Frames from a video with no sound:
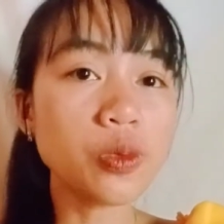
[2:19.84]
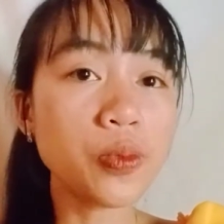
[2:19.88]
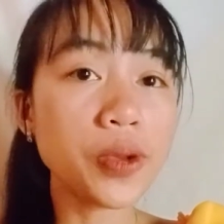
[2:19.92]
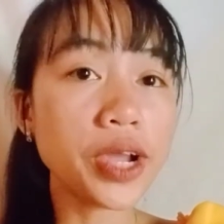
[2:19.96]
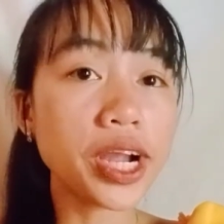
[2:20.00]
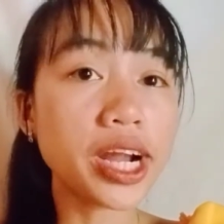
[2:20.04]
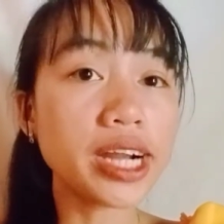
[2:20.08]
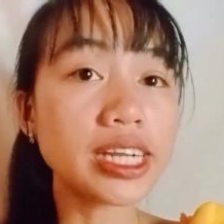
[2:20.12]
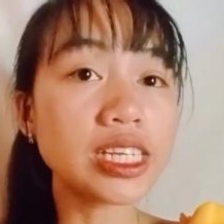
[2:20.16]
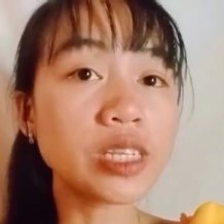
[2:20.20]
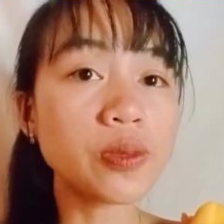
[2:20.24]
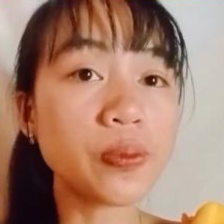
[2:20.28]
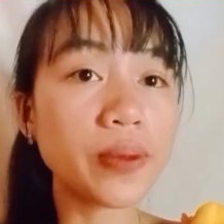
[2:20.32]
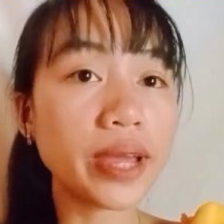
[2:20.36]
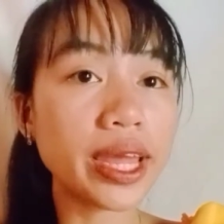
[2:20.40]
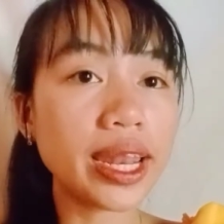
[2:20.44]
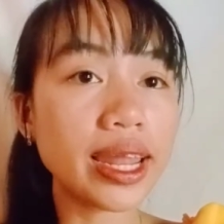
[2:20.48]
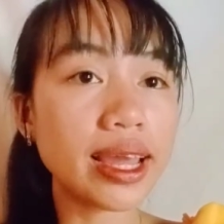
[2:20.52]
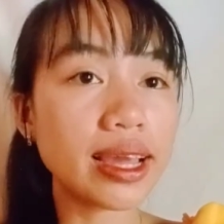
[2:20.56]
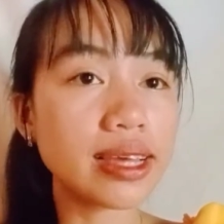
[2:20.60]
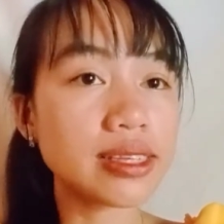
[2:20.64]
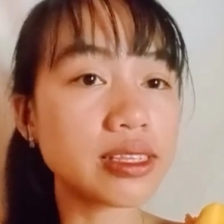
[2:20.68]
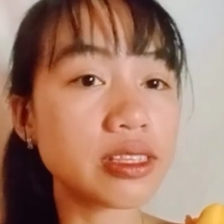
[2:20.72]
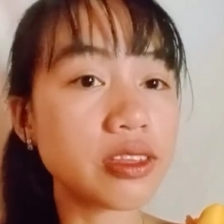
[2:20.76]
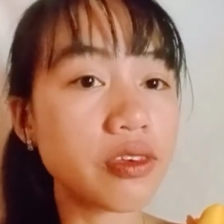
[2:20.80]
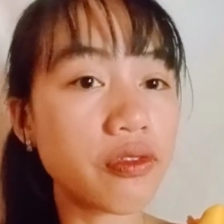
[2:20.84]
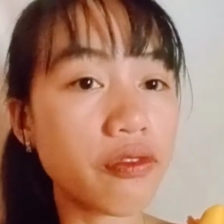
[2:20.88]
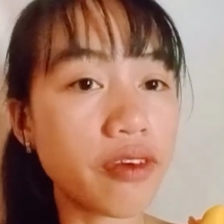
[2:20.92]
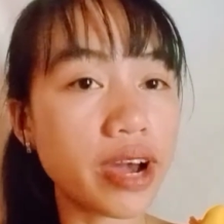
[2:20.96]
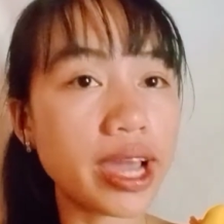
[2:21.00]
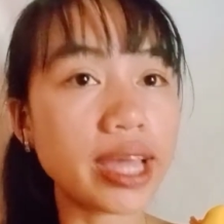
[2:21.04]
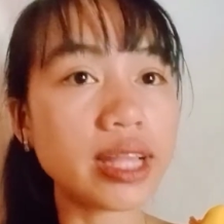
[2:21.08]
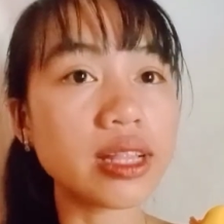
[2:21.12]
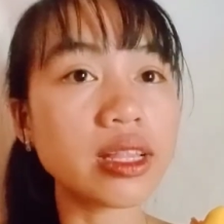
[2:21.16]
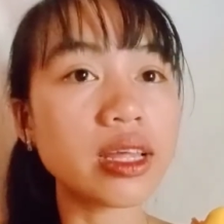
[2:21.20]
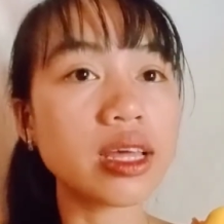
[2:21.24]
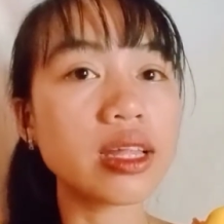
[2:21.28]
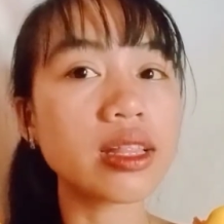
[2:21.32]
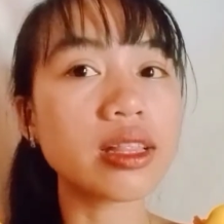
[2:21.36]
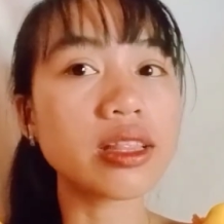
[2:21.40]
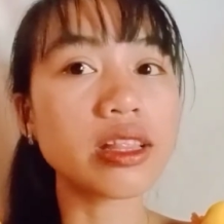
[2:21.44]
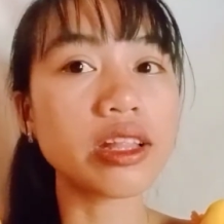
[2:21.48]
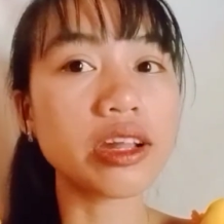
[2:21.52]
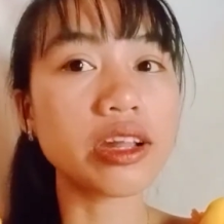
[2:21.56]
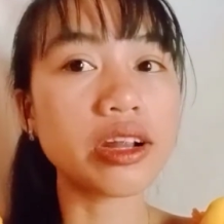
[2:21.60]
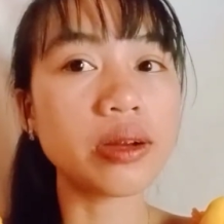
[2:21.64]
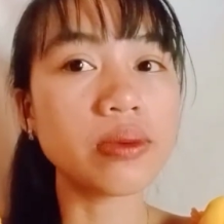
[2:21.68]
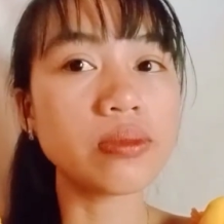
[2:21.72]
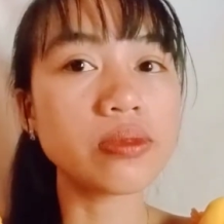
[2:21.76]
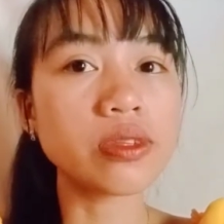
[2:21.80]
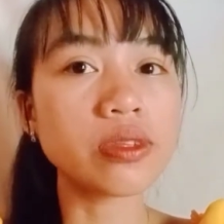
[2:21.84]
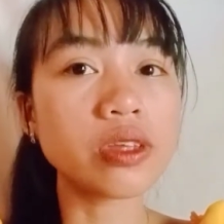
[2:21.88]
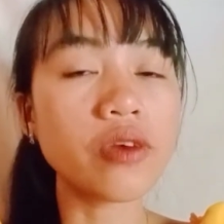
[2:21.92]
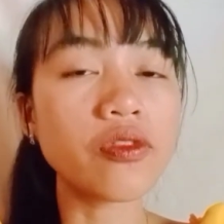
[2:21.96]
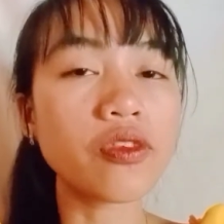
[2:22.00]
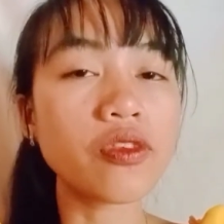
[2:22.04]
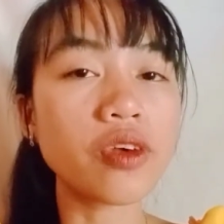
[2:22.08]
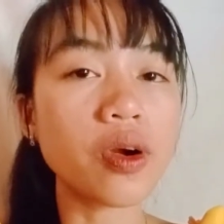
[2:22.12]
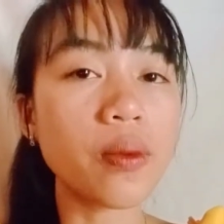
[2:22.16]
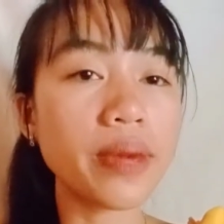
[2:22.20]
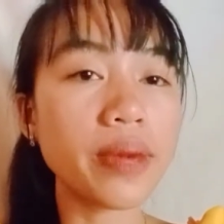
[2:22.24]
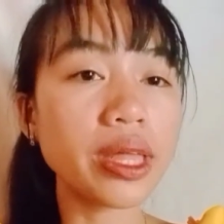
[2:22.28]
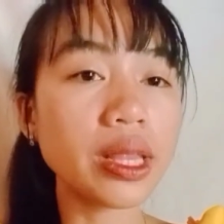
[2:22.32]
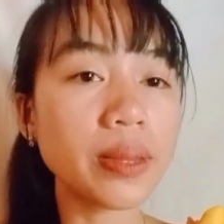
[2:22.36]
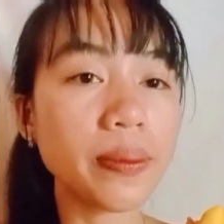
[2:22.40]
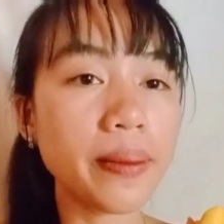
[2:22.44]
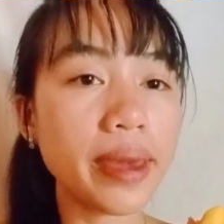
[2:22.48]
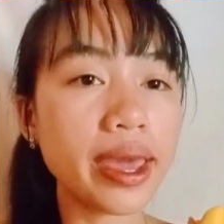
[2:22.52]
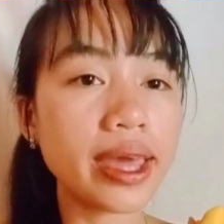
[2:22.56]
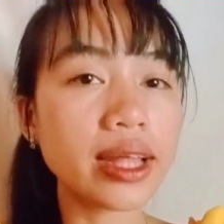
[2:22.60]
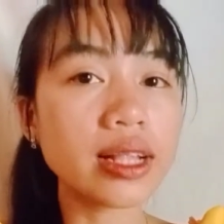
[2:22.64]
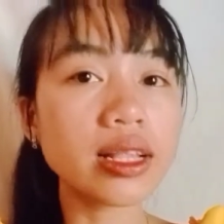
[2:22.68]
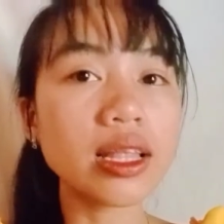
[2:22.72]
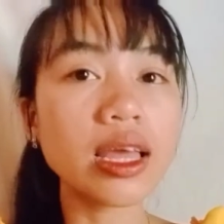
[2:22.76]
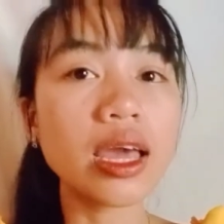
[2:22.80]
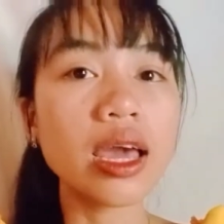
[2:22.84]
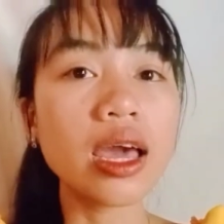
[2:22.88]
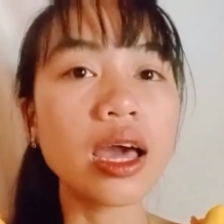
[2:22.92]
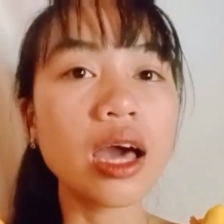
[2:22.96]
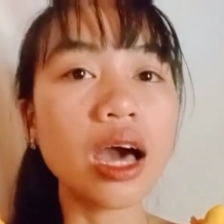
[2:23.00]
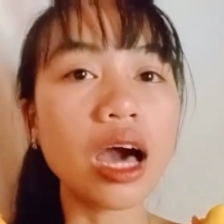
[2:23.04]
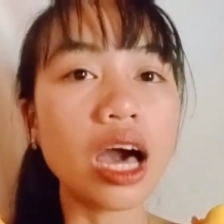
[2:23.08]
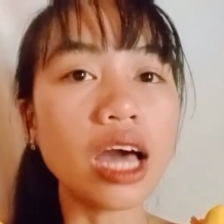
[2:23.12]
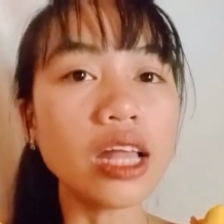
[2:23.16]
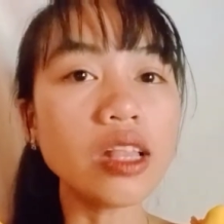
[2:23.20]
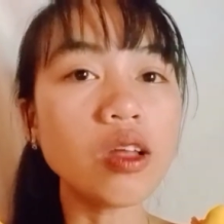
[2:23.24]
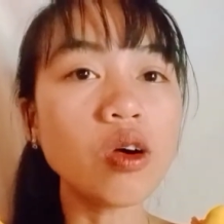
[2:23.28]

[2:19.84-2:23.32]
A speaker's meaning is defined in terms of commitment,